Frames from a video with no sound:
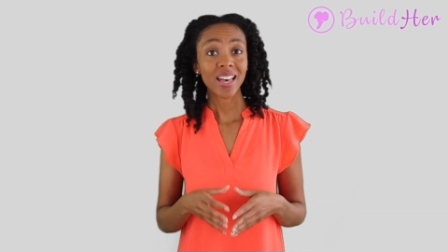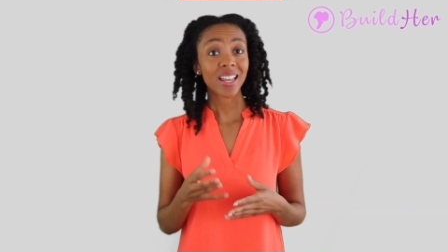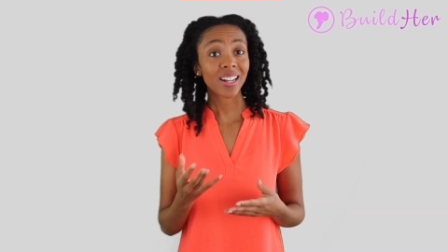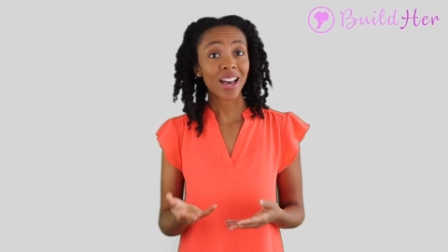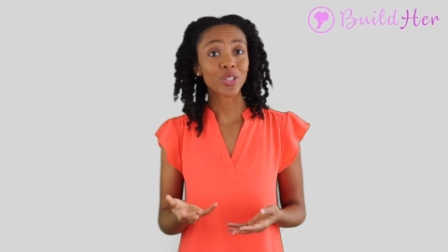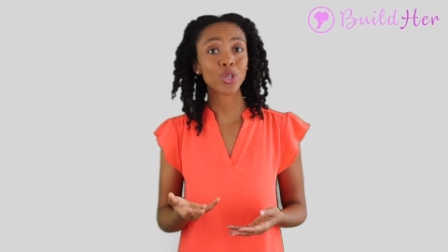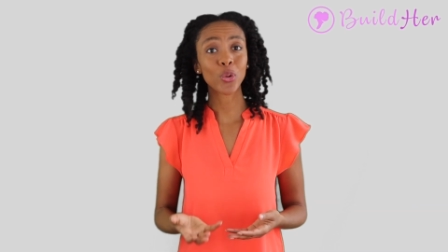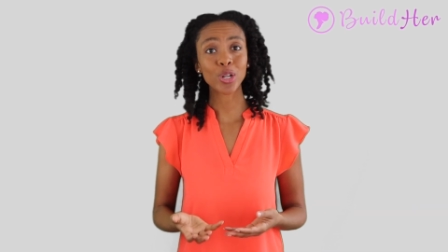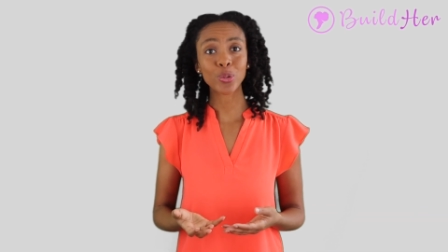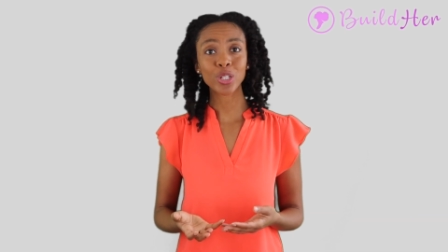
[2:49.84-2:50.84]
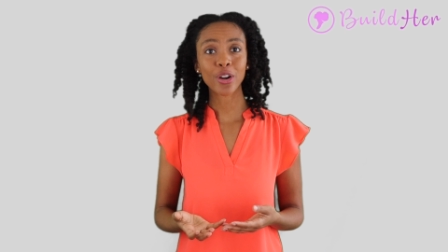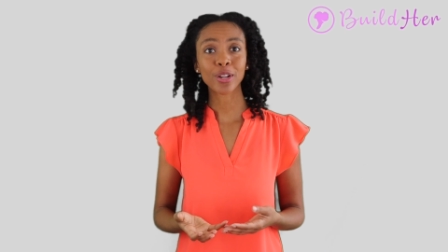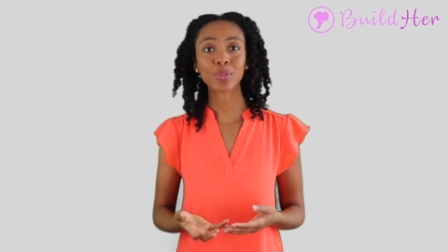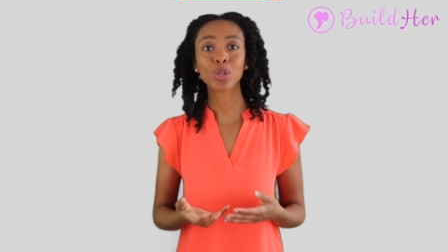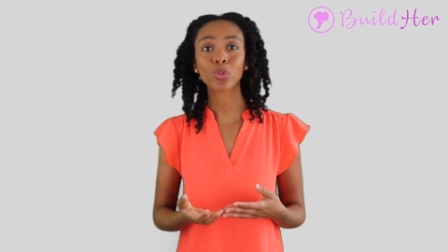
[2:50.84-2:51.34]
It allows your new
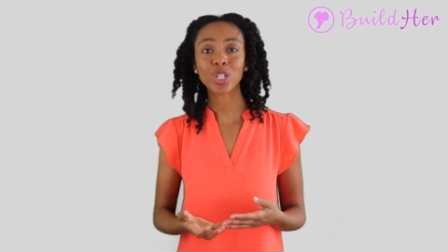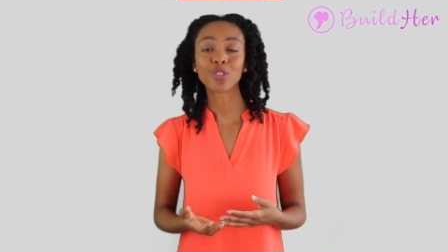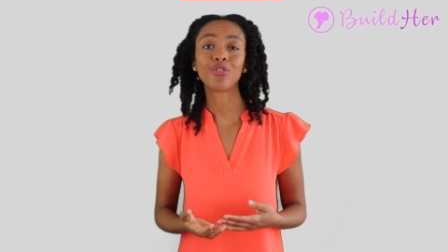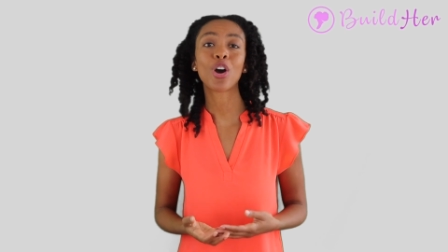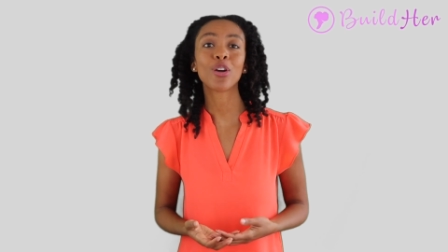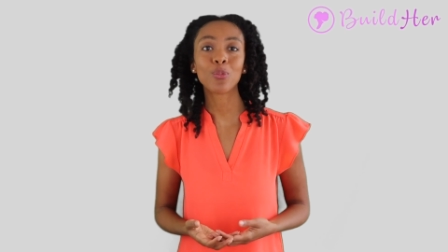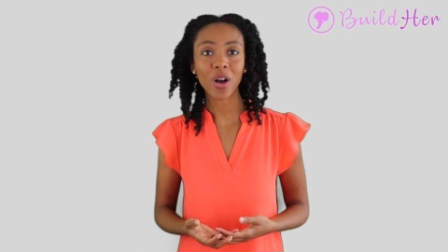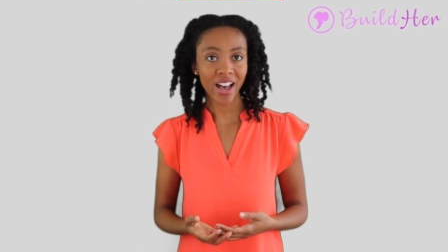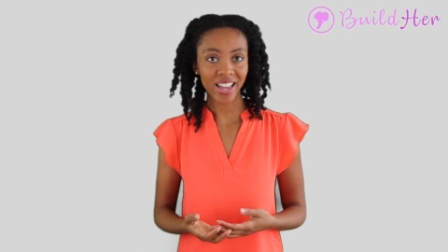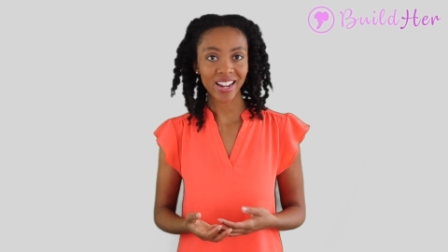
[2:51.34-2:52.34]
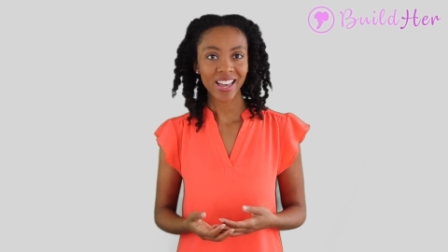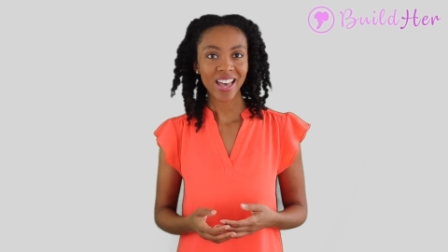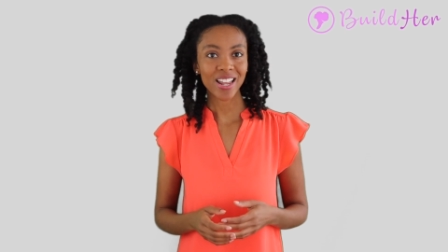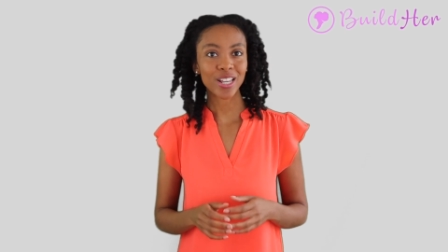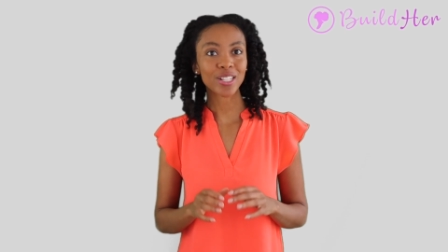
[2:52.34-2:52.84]
startup to reach far and wide
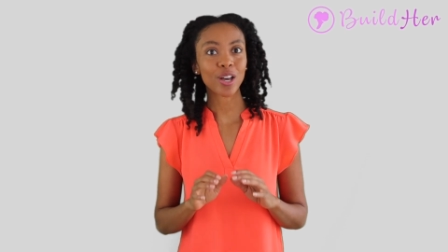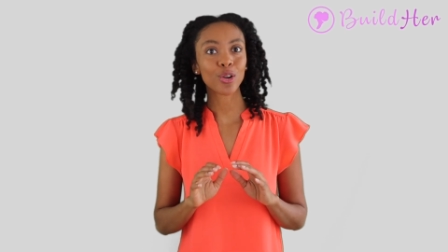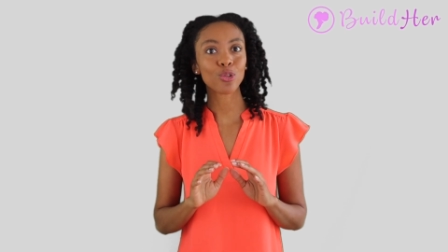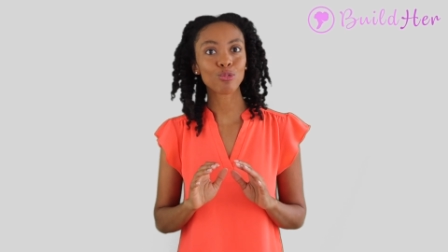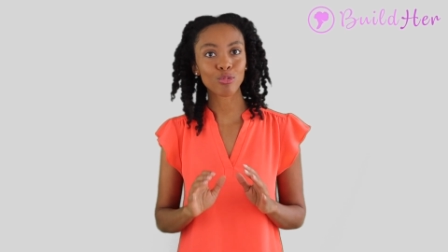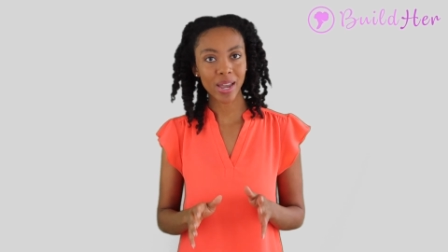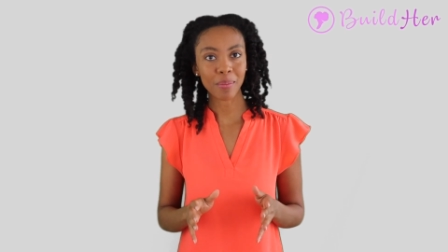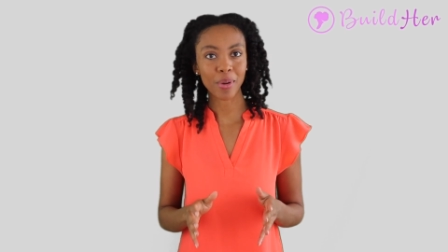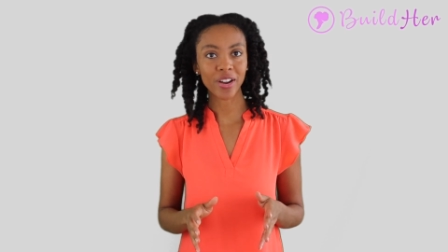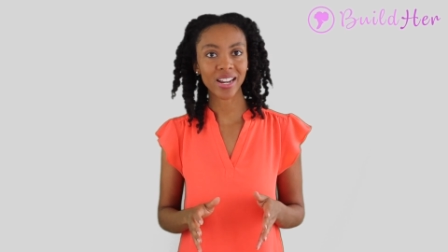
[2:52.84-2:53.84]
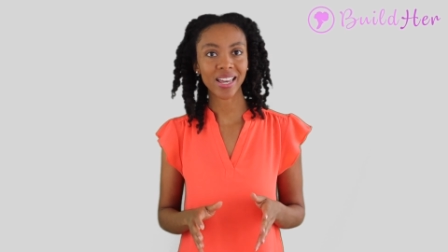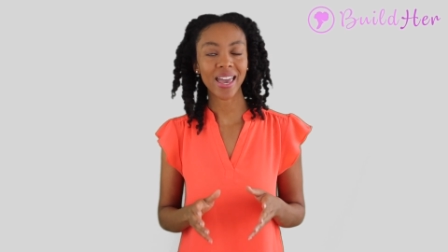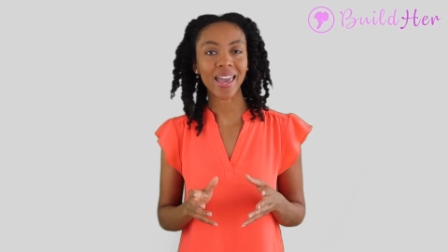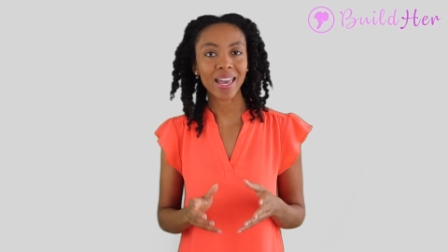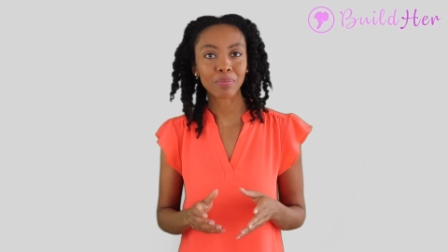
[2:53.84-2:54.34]
and is a great marketing
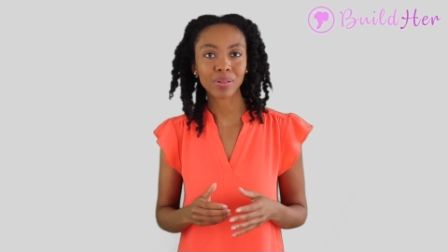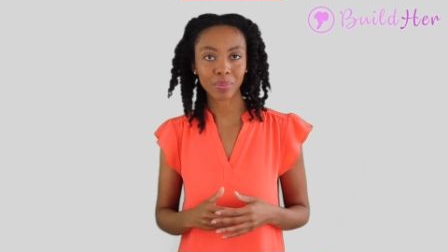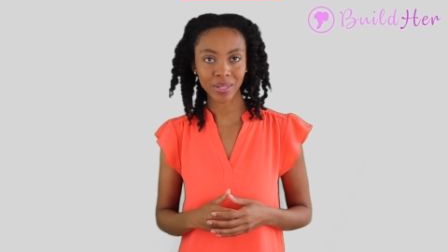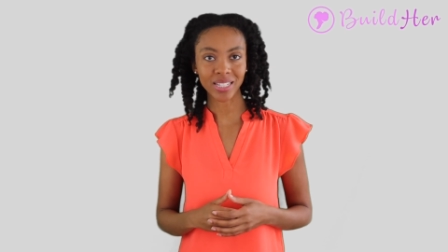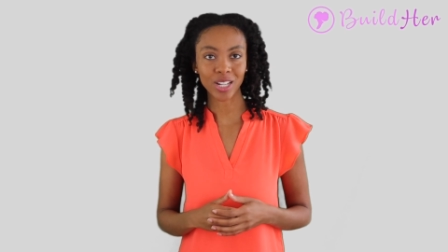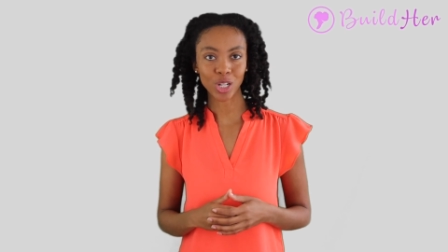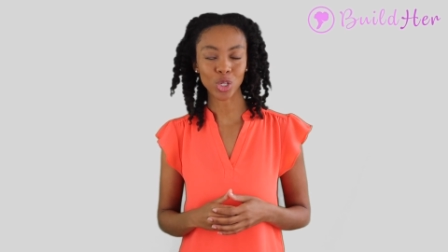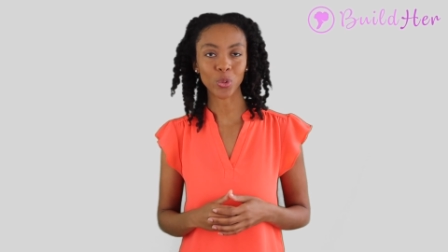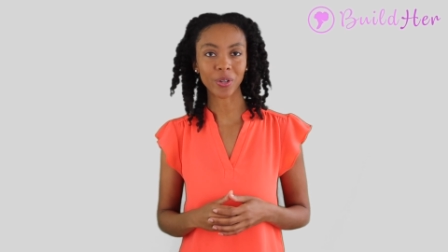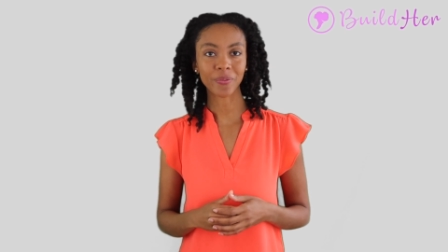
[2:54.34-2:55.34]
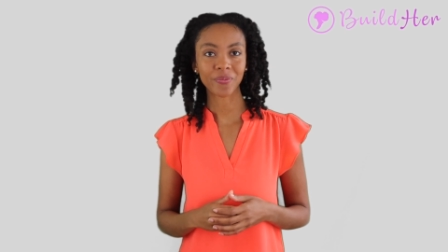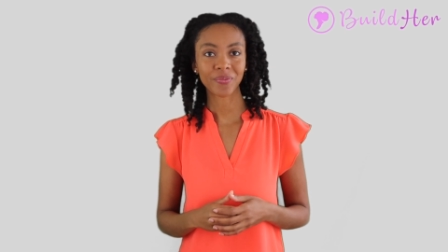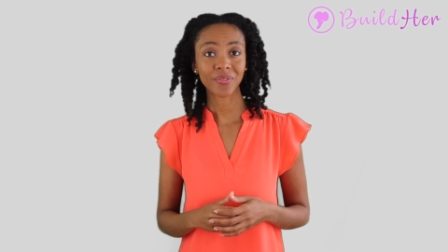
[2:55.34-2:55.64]
and publicity tool.